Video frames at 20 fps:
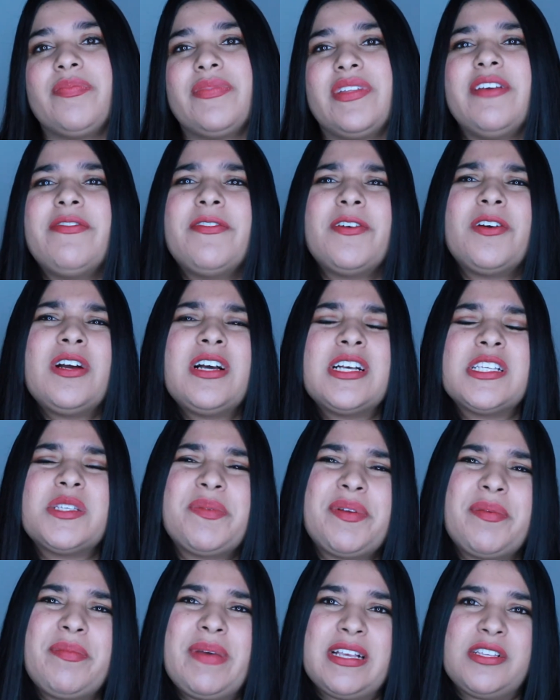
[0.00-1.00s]
if your
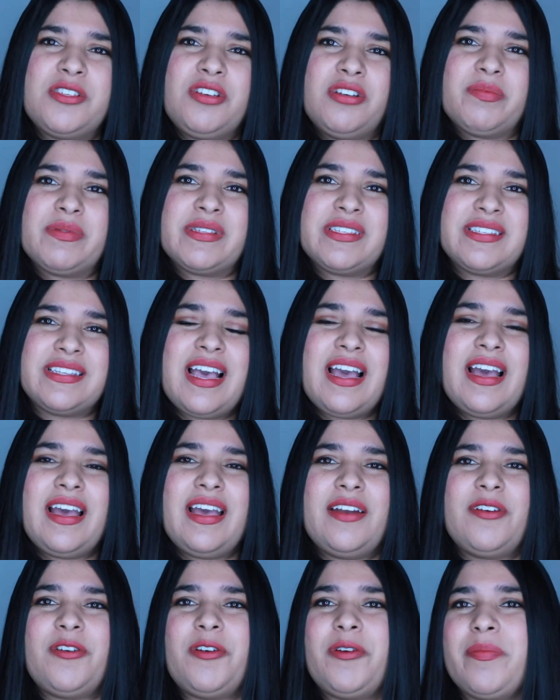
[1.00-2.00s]
husband makes you
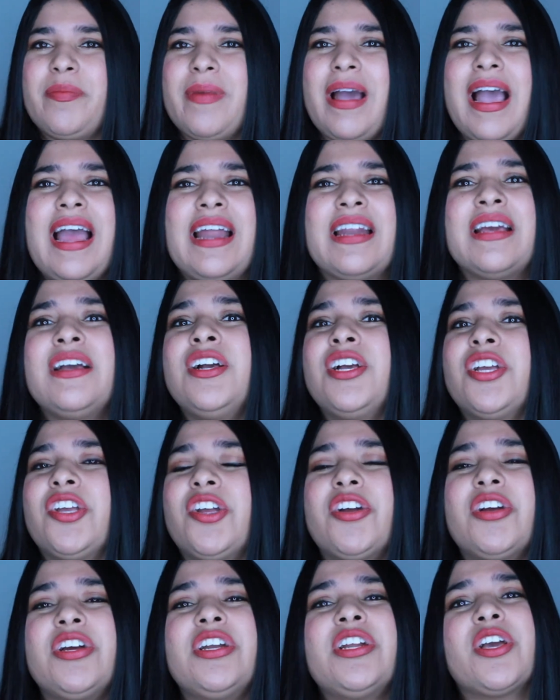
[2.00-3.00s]
upset or mad,
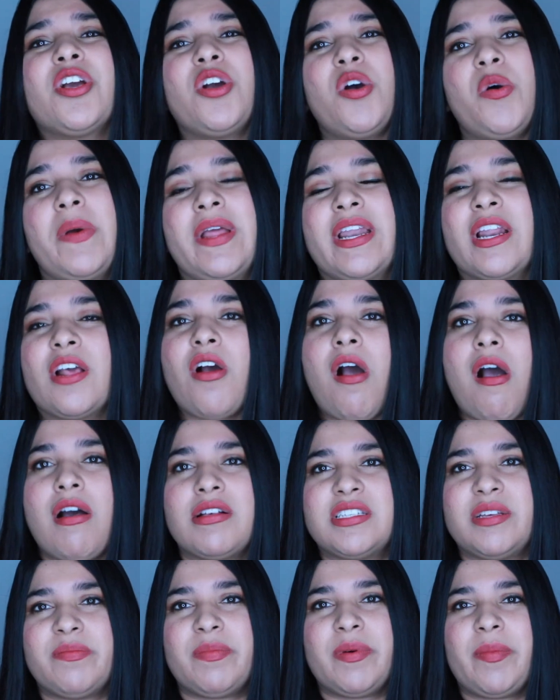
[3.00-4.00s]
you're gonna go and
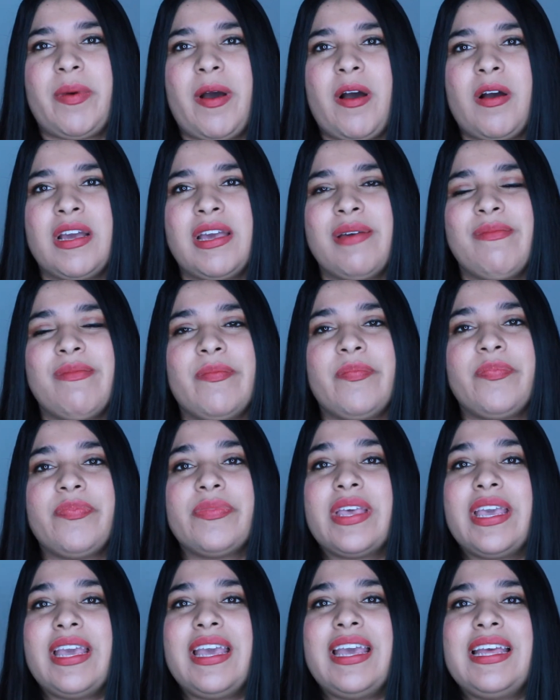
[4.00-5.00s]
gossip about him.
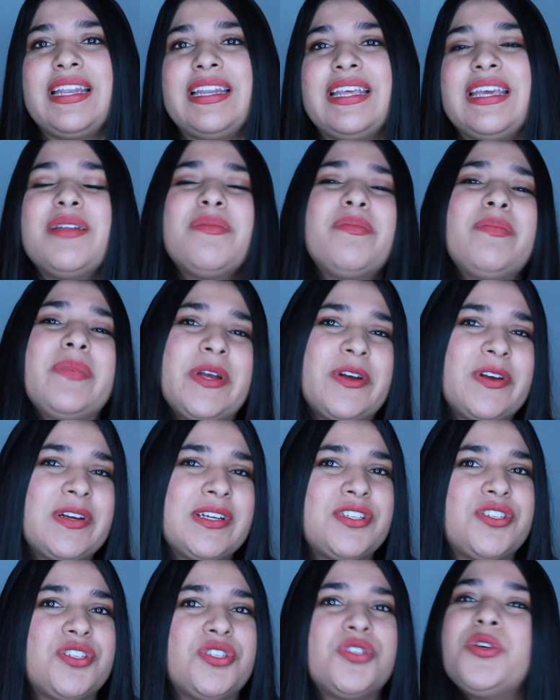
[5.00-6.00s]
And in
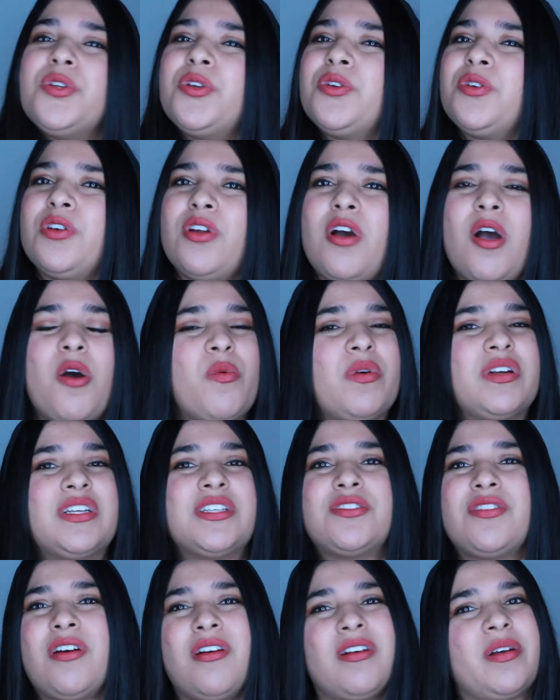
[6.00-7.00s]
marriage, you do not want
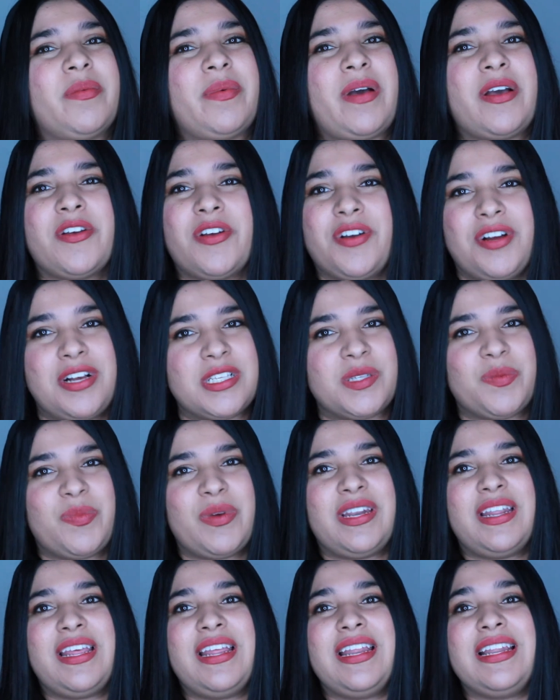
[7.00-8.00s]
to talk about your
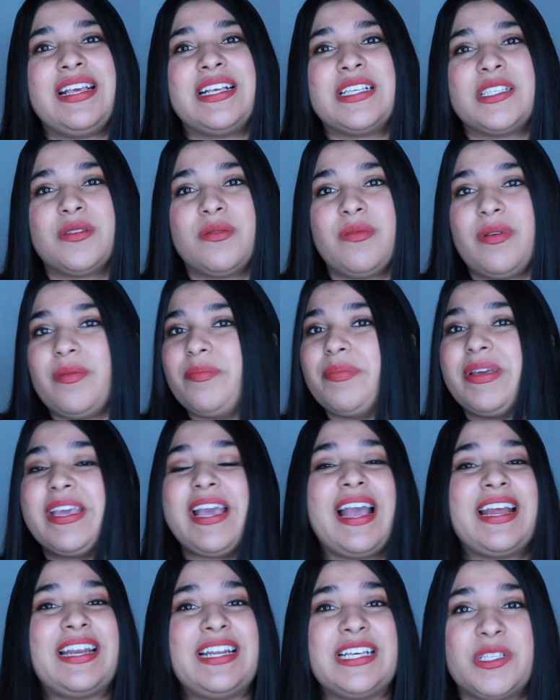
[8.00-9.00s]
husband
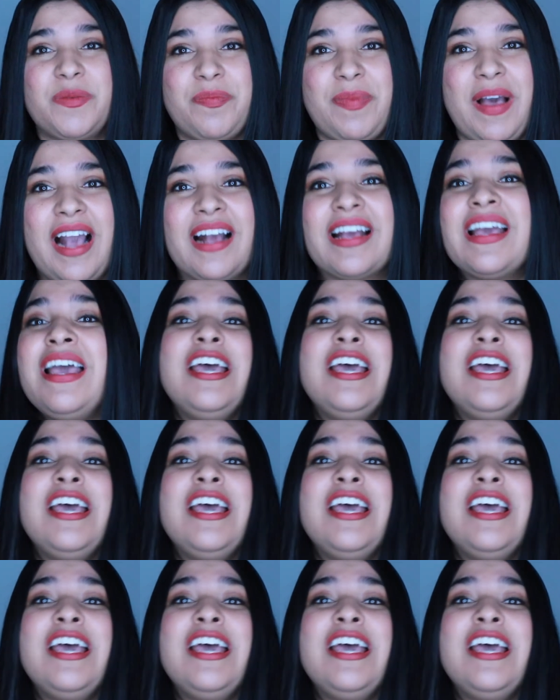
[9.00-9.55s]
behind his back.